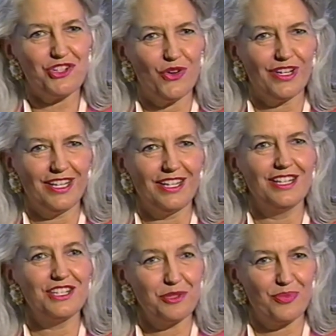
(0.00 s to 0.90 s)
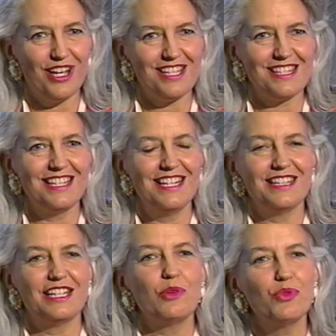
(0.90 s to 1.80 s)
talking to the press
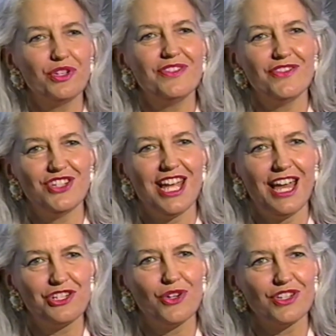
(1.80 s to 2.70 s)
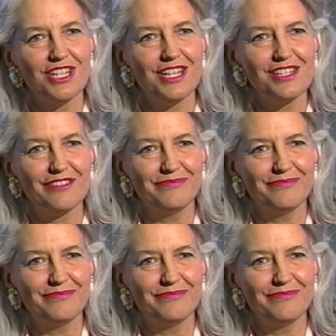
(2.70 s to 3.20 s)
than I would have if she had talked to us.